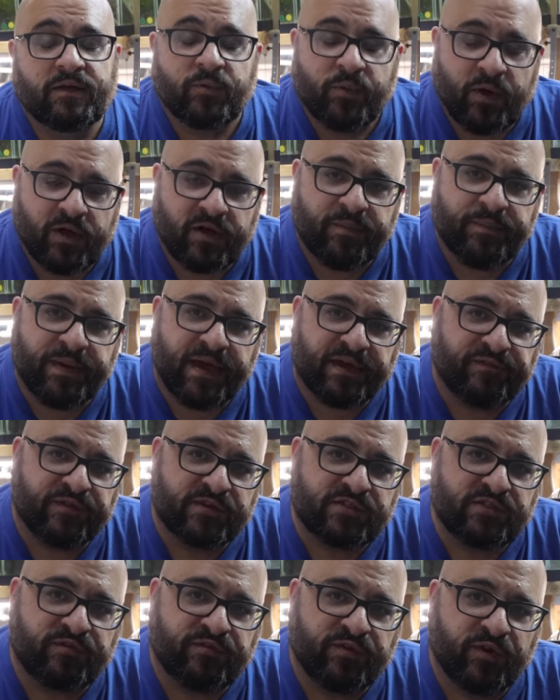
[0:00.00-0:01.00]
Welcome back,
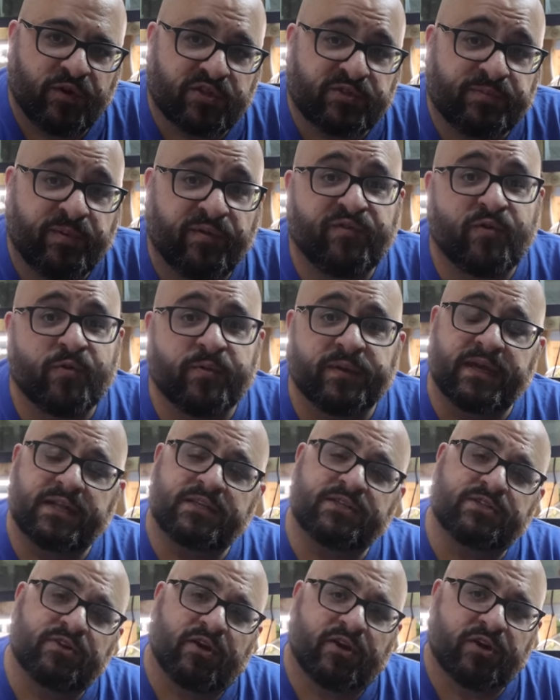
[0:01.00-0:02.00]
fishy folks. Before we
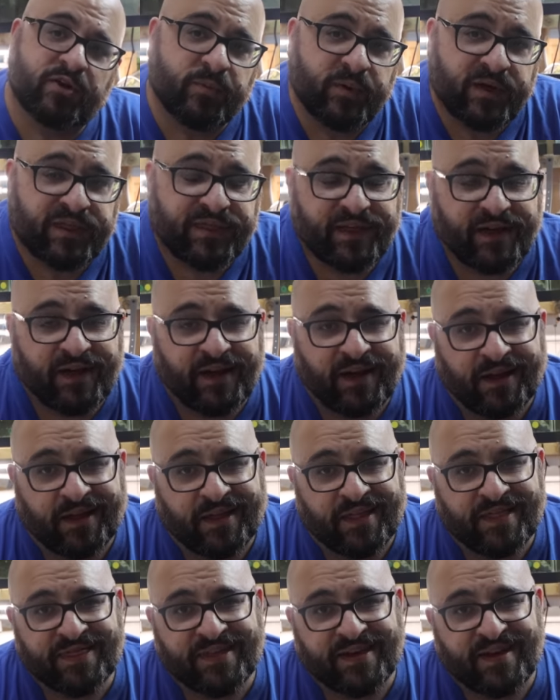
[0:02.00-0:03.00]
get started with
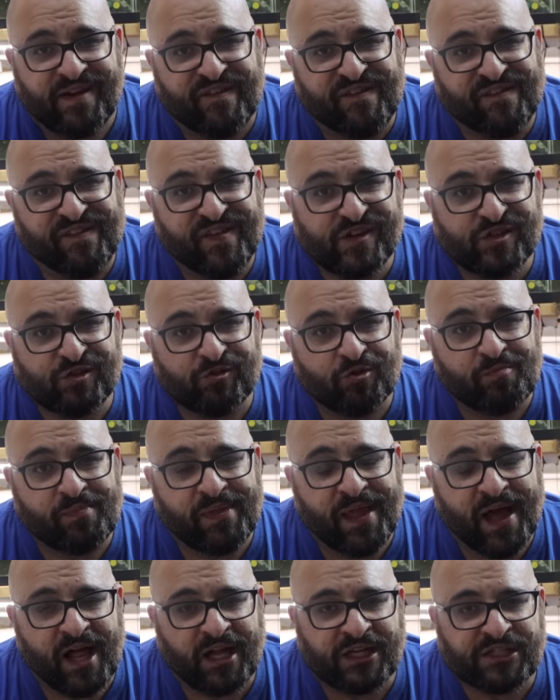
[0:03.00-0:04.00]
the fish room
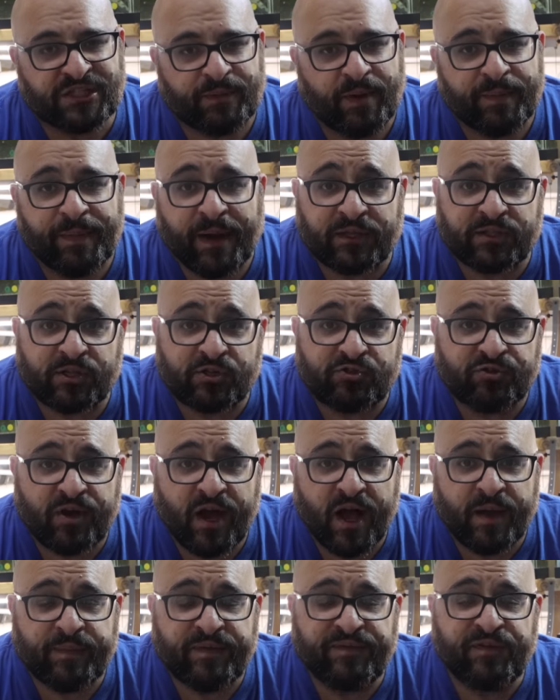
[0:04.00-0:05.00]
knowledge I'm about to
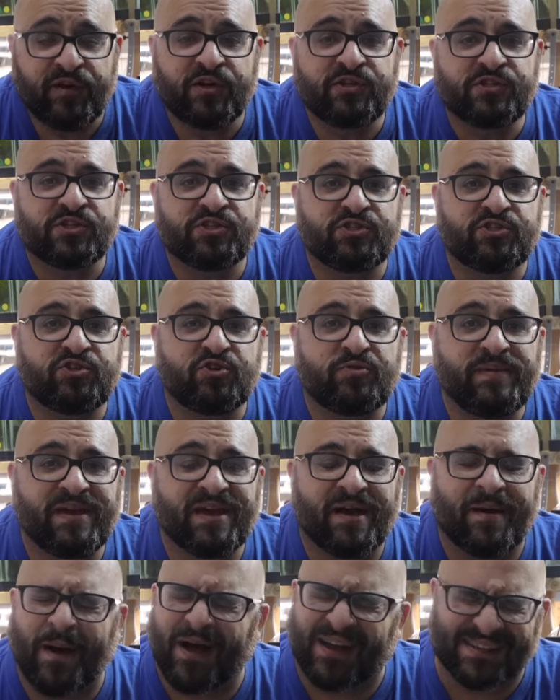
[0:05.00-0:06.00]
drop, if you could just do
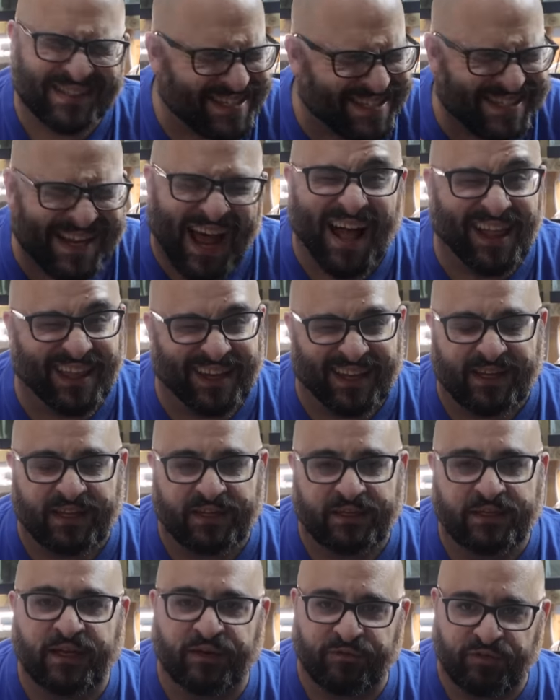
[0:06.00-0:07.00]
me a solid,
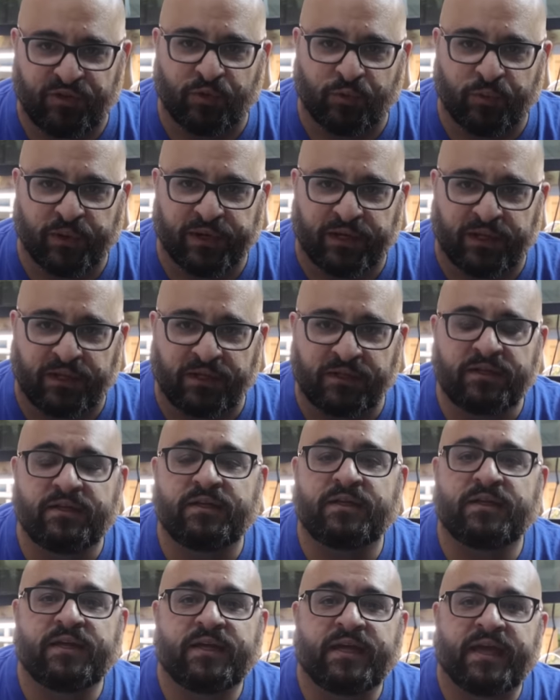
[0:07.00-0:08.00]
if you will,
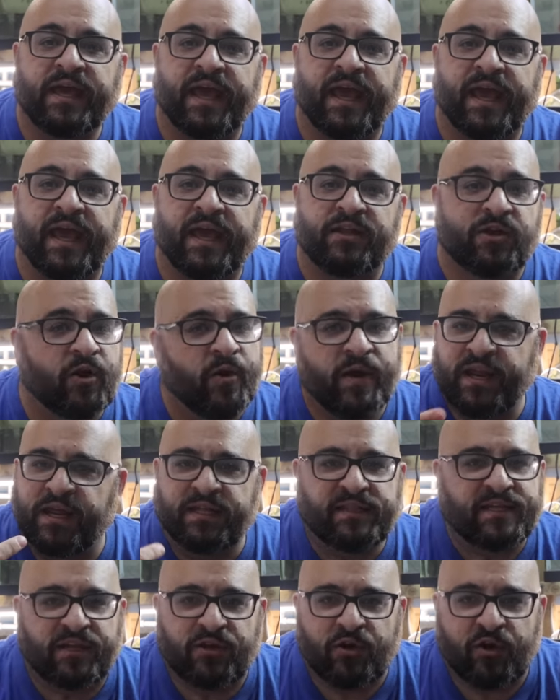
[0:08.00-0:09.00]
and go ahead and
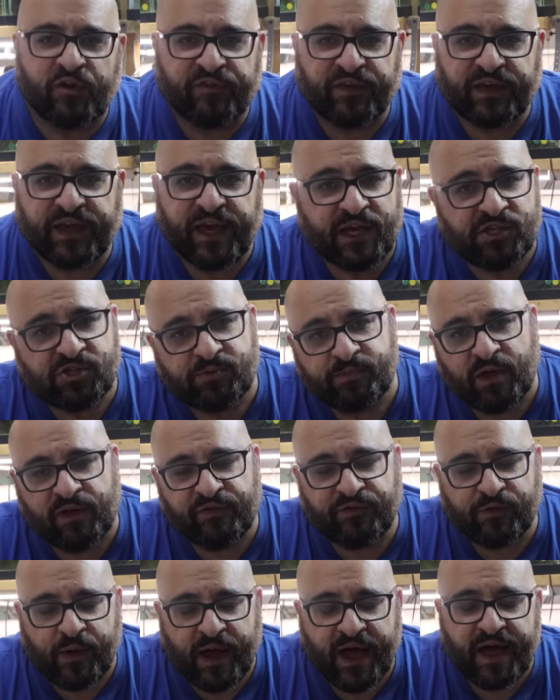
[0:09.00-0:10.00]
hit that notification bell
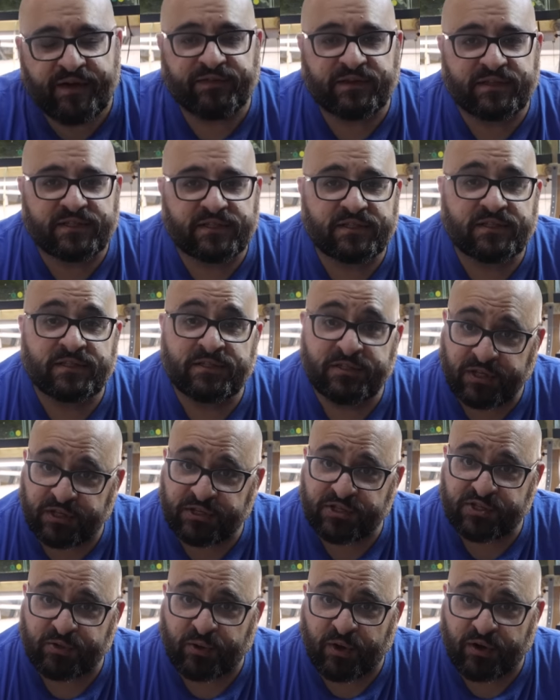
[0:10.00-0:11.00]
if you haven't
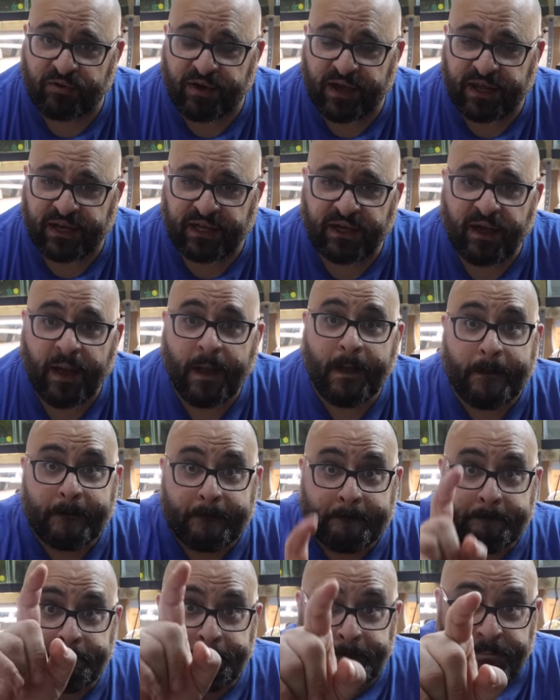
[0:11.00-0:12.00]
done so already.
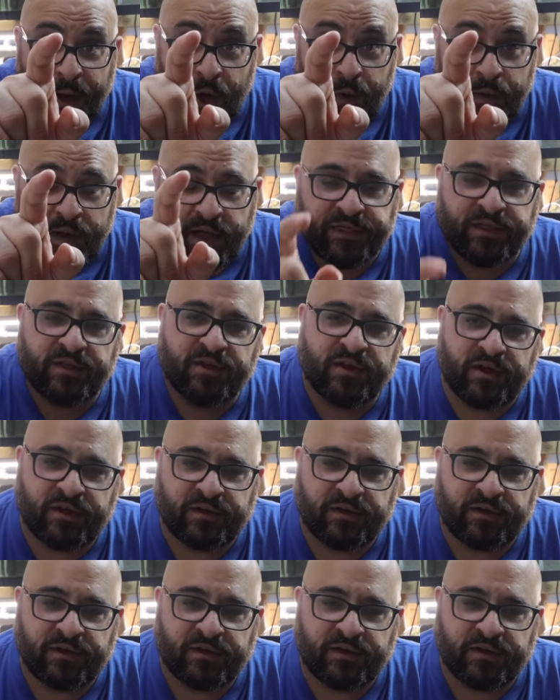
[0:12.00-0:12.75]
Boop. The